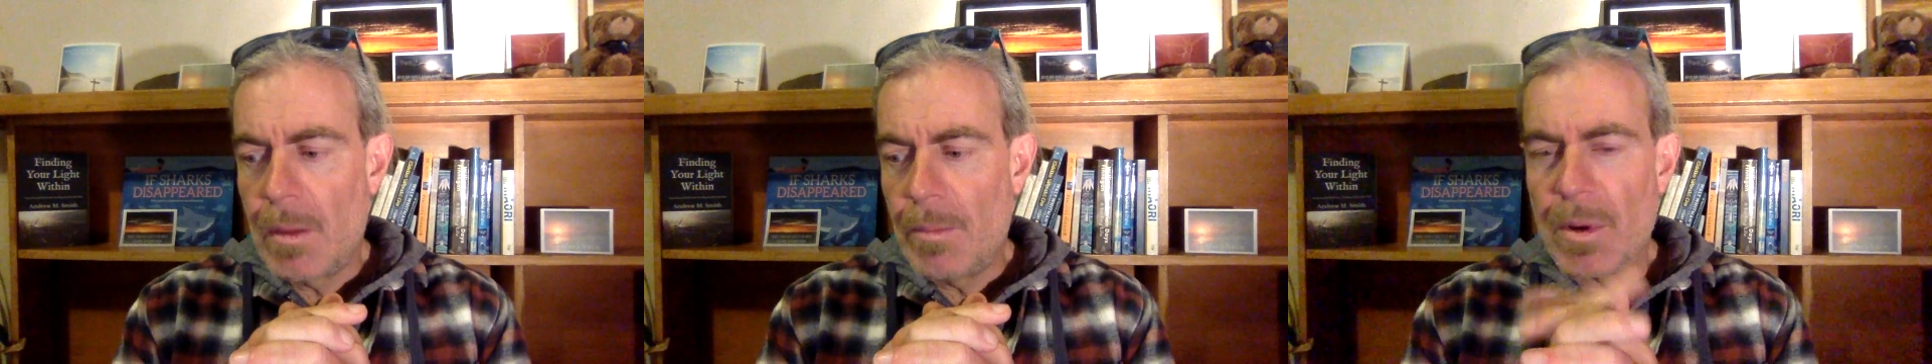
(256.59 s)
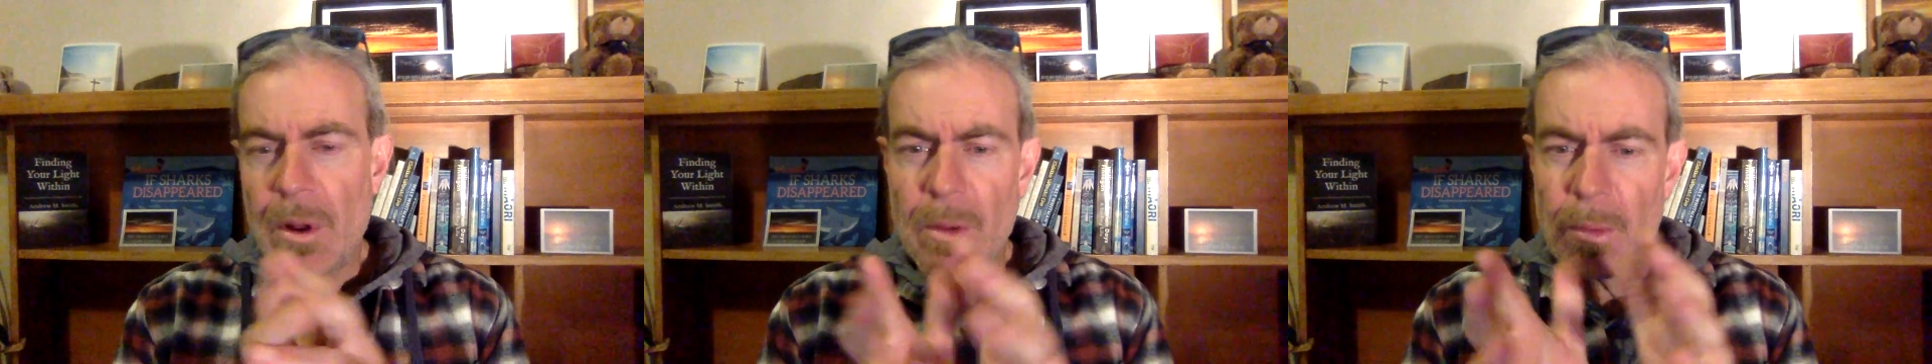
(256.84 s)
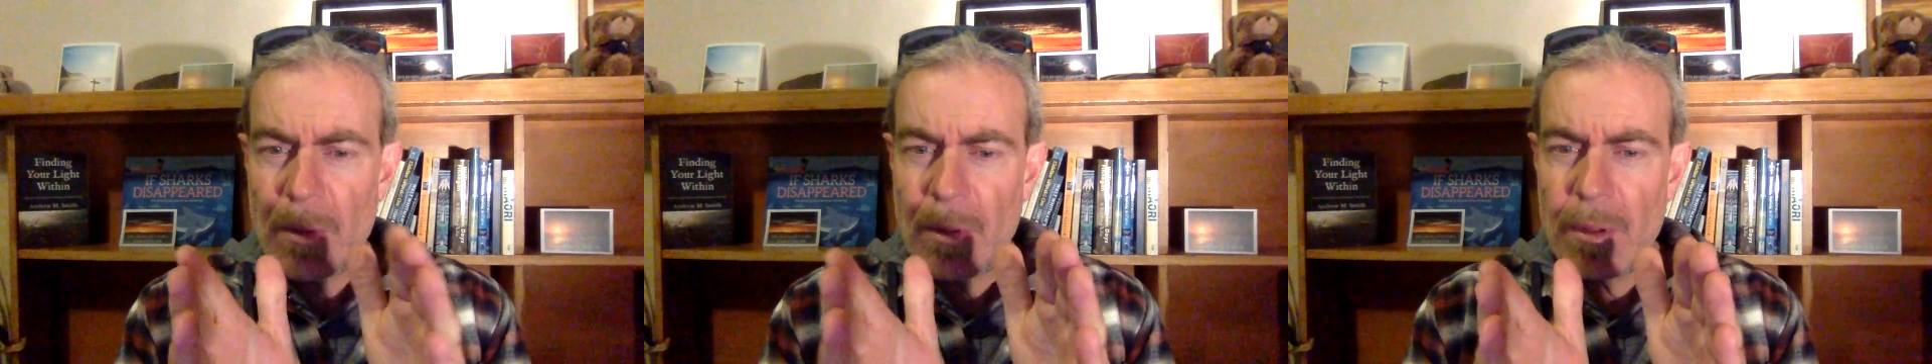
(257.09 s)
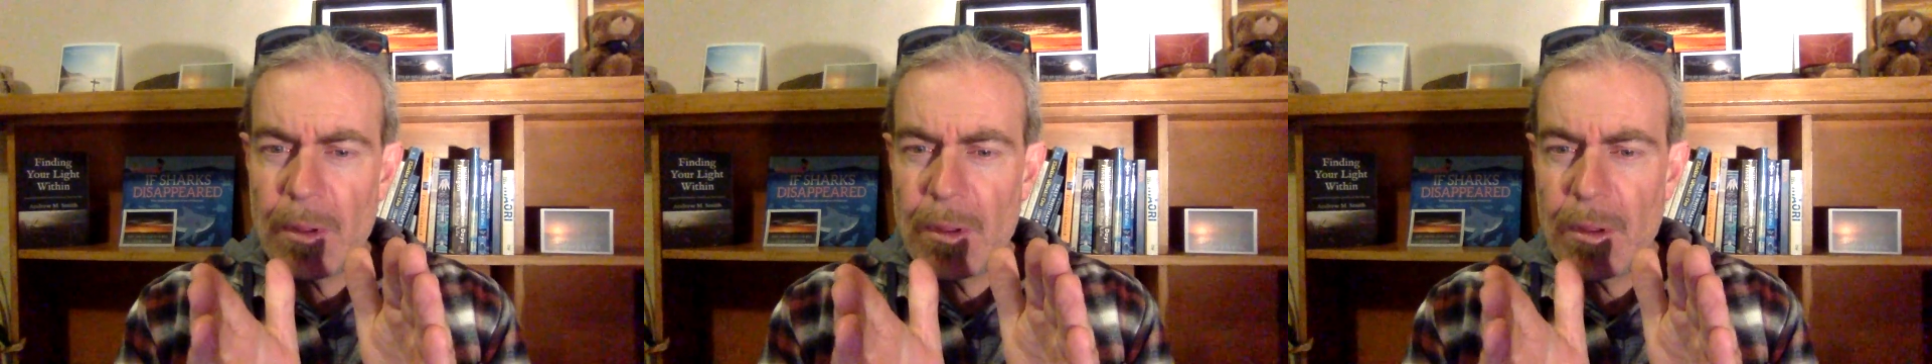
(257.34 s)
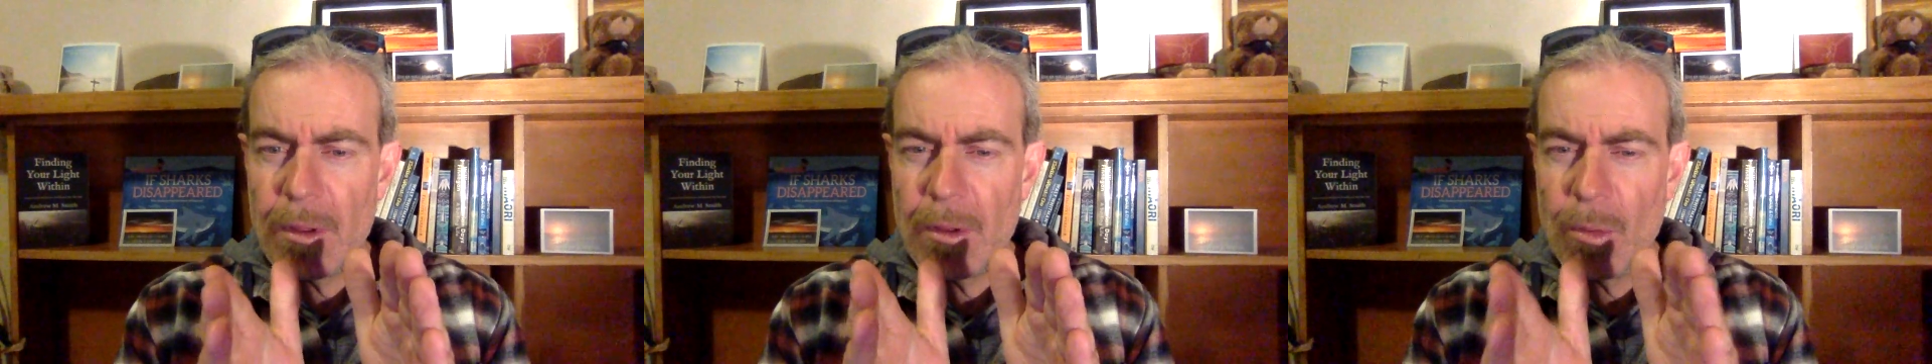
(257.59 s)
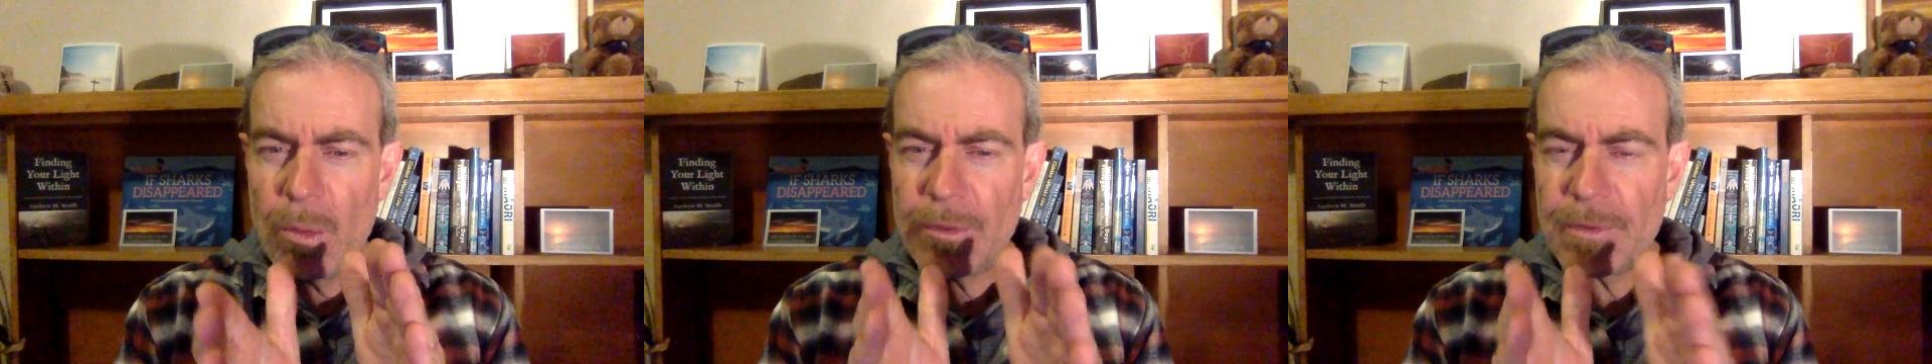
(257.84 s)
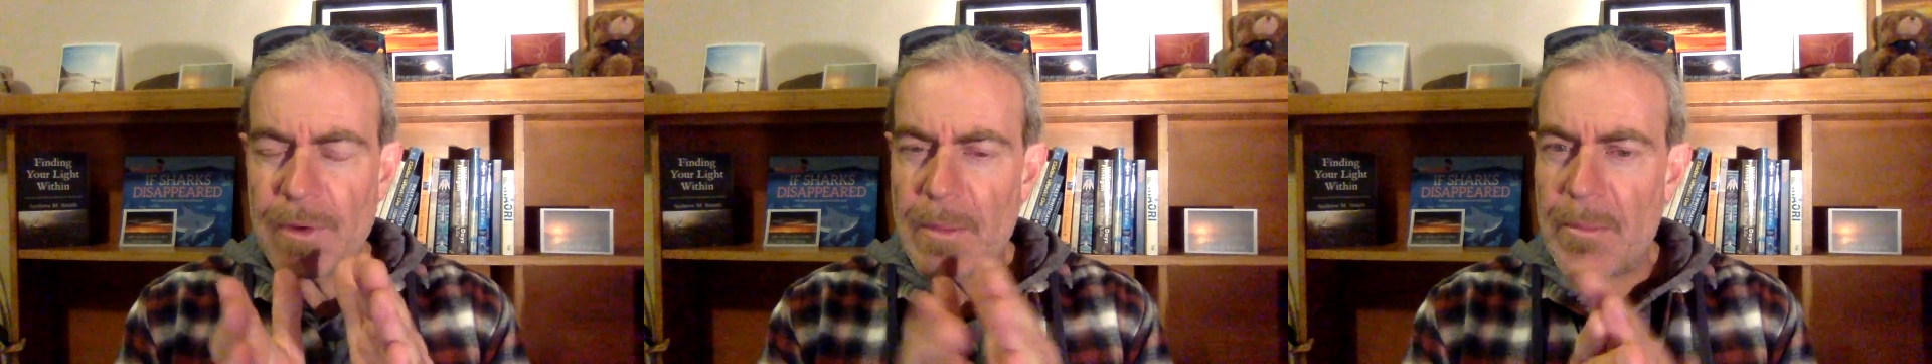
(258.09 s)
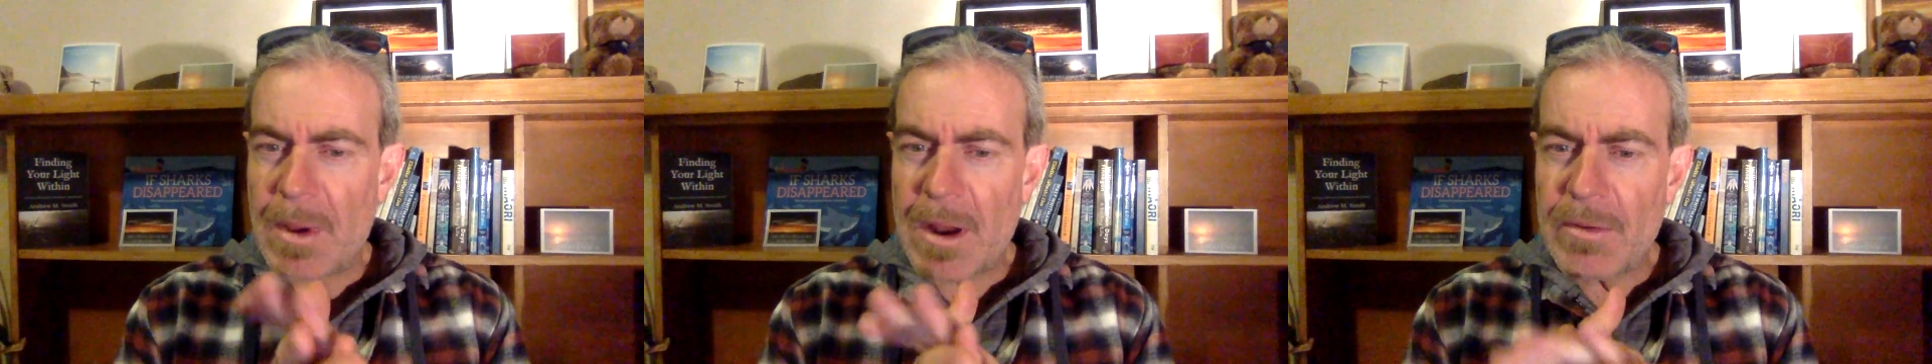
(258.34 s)
But I always felt
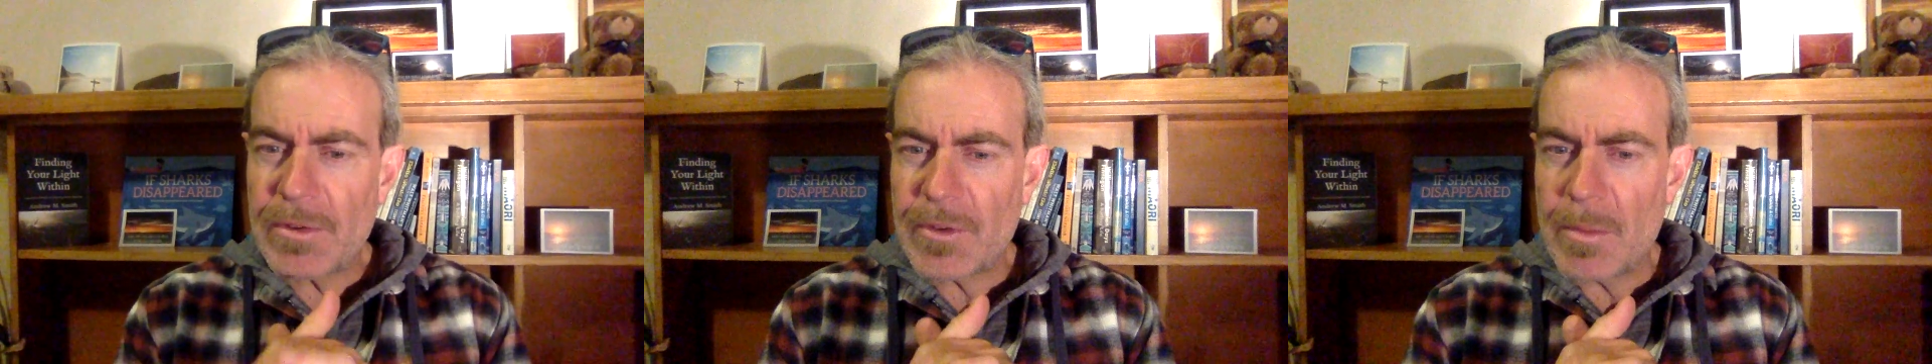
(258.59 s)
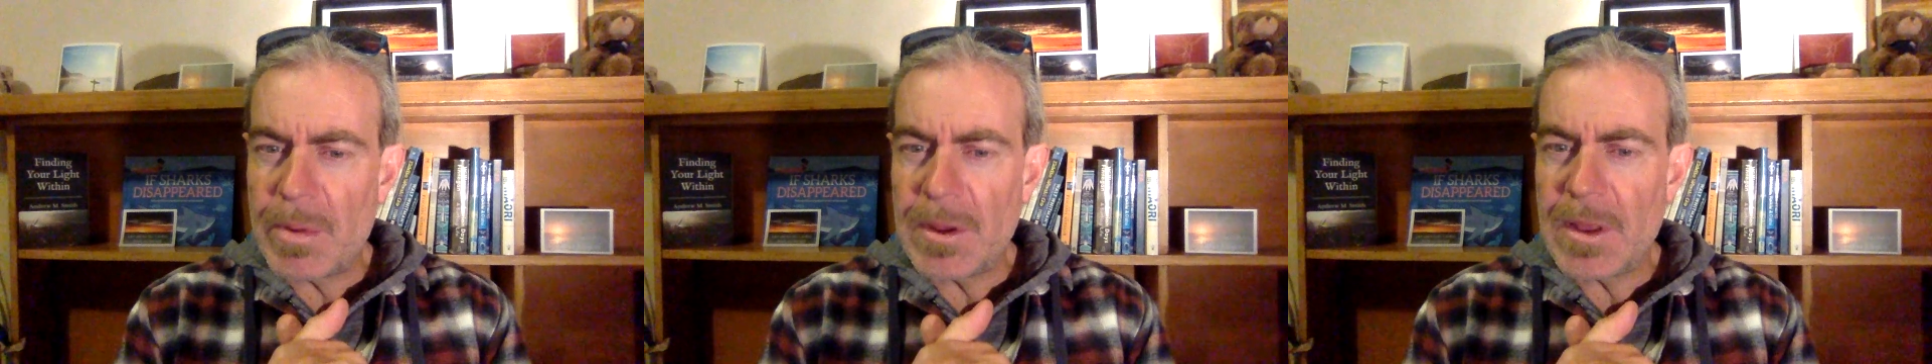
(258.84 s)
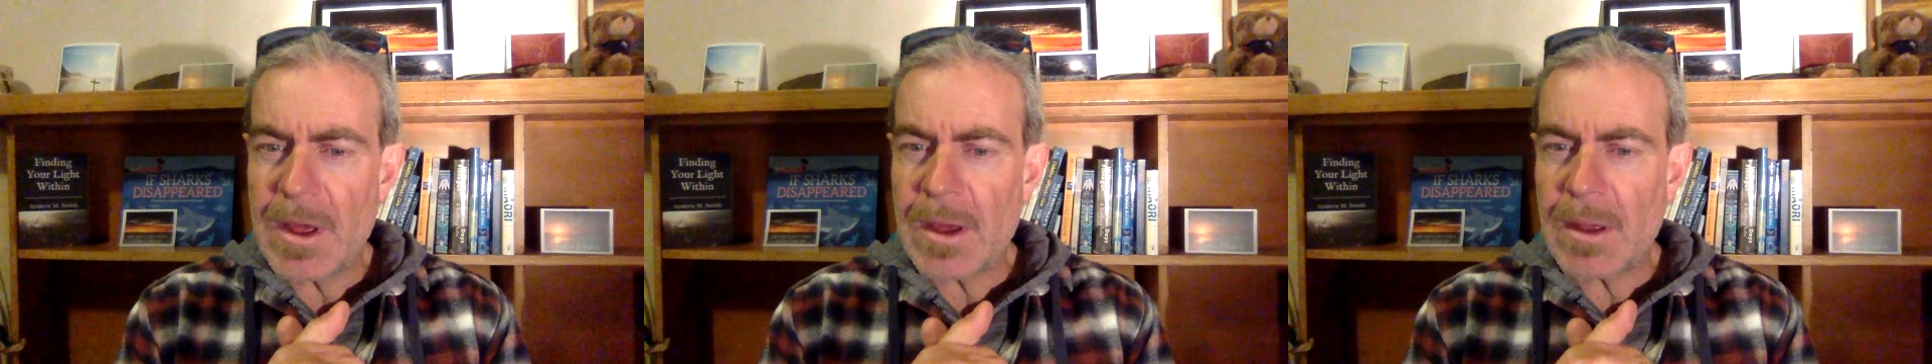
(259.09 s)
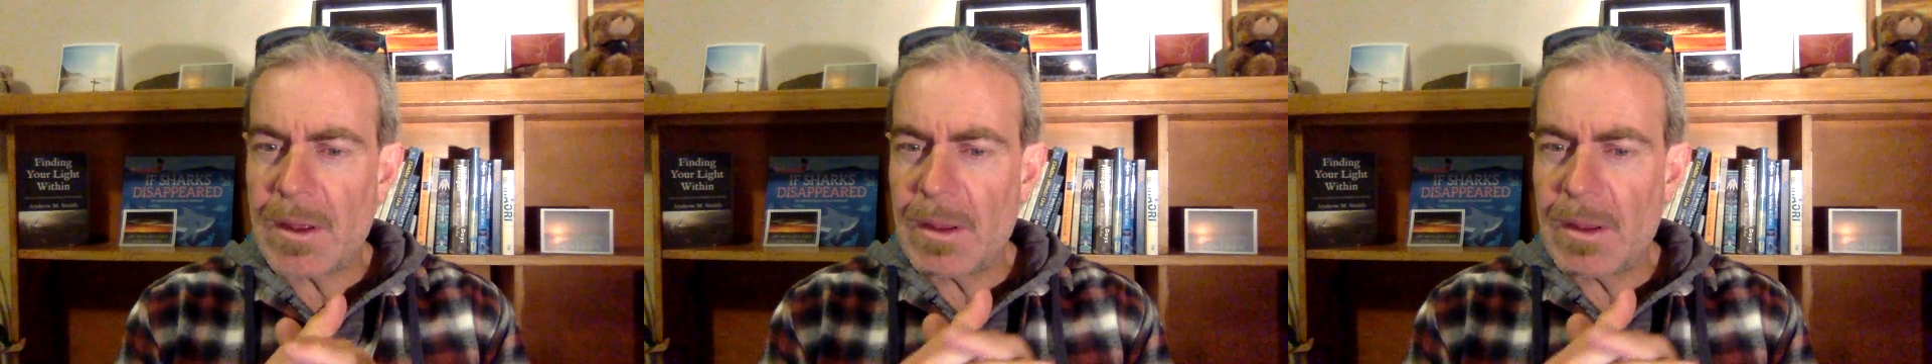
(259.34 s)
embarrassed to be that